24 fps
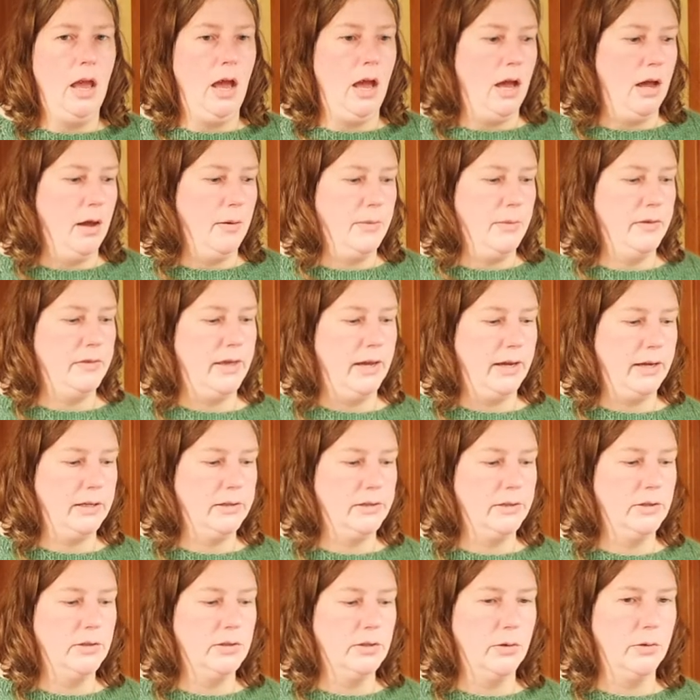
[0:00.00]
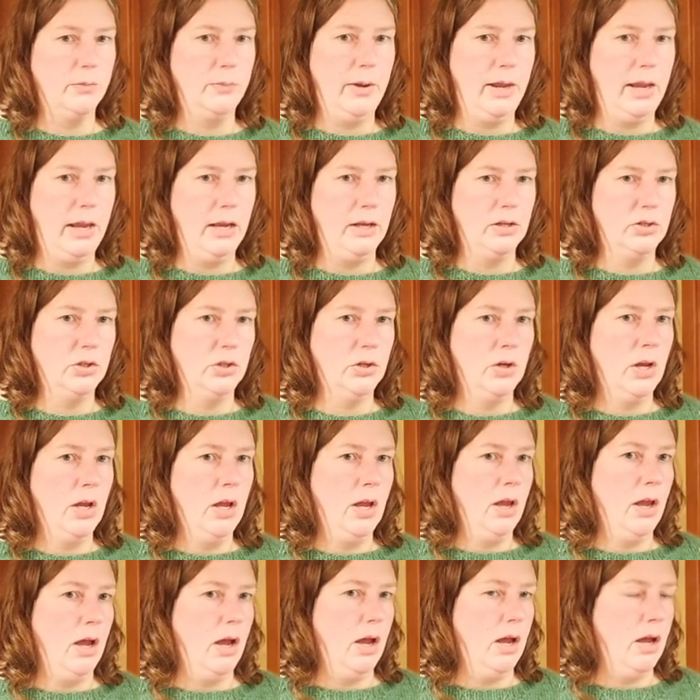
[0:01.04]
That gets its own page.
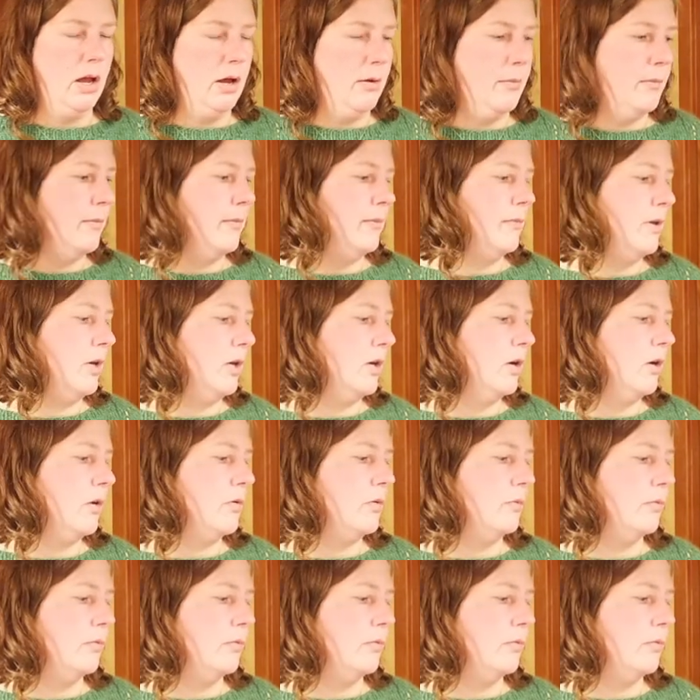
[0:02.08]
You know,